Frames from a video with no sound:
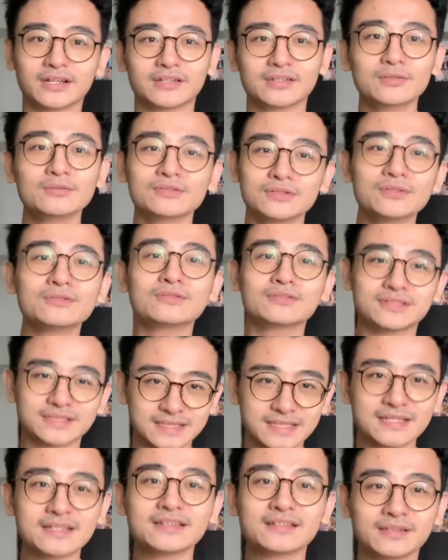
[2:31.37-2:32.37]
You'll
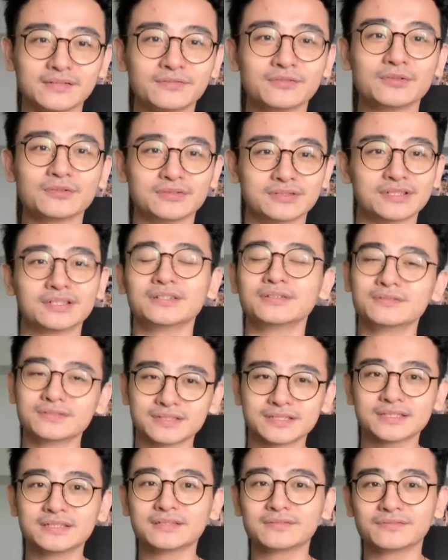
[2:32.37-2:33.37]
see in the
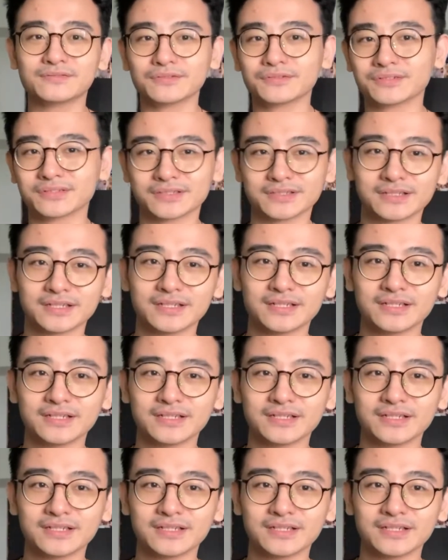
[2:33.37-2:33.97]
future.